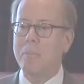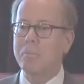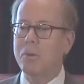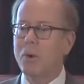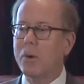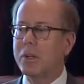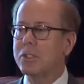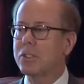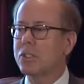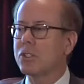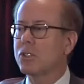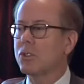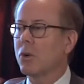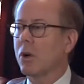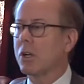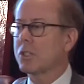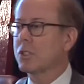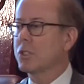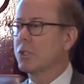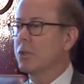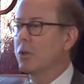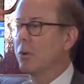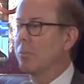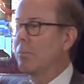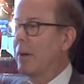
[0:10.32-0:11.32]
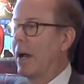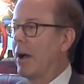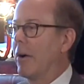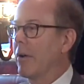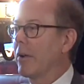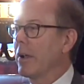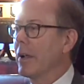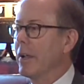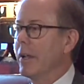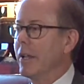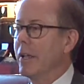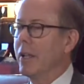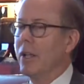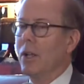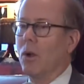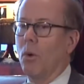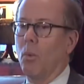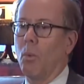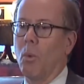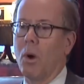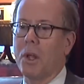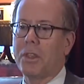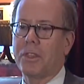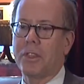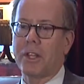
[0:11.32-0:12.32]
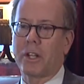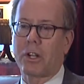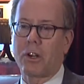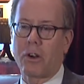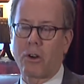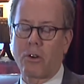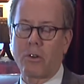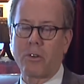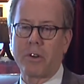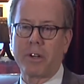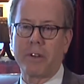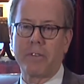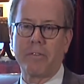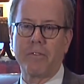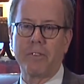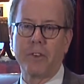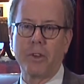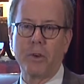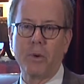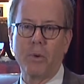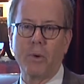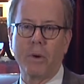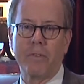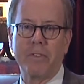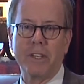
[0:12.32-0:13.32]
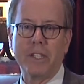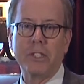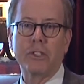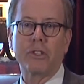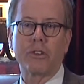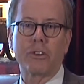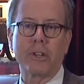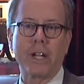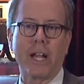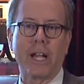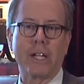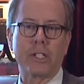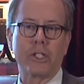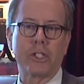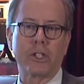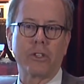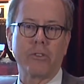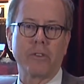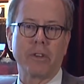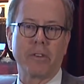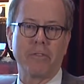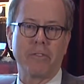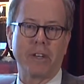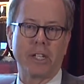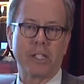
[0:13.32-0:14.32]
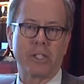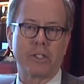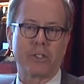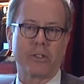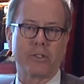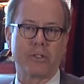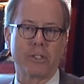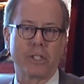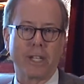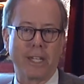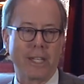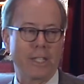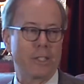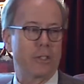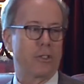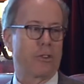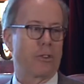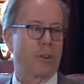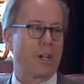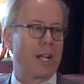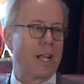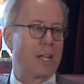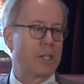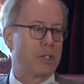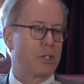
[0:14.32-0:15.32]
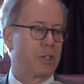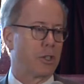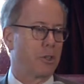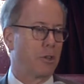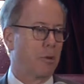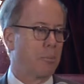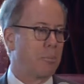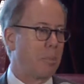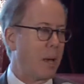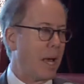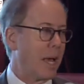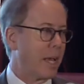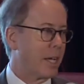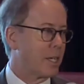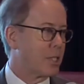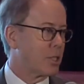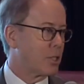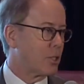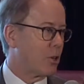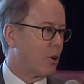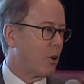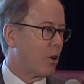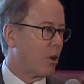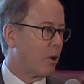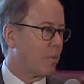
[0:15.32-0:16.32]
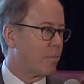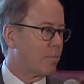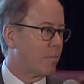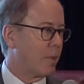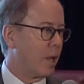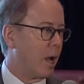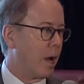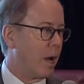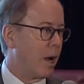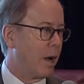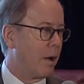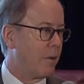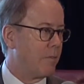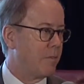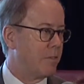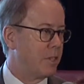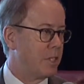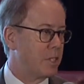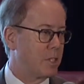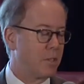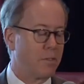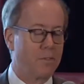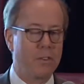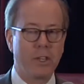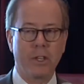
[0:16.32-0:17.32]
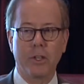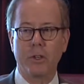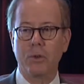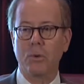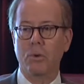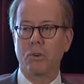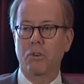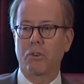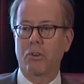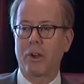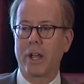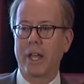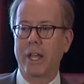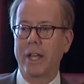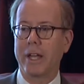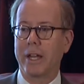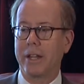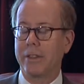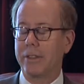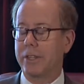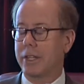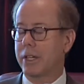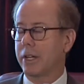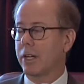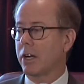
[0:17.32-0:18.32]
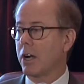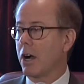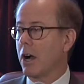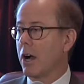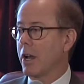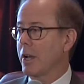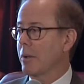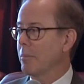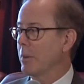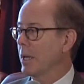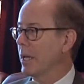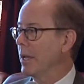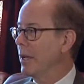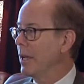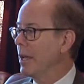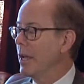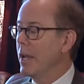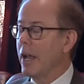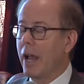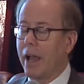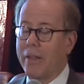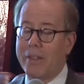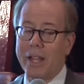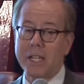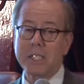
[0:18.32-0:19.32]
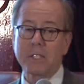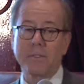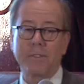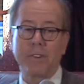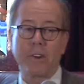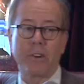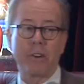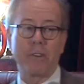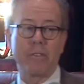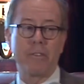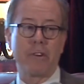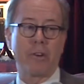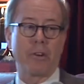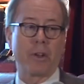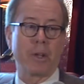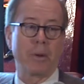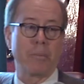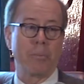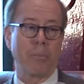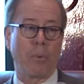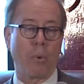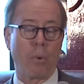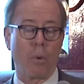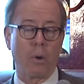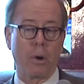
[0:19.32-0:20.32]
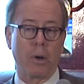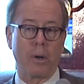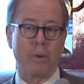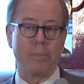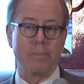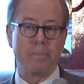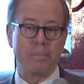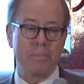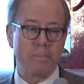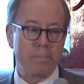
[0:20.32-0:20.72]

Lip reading: going to talk to you about what the current view of international investors and international banks are vis-a-vis Ukraine and the economy. And that's very, very important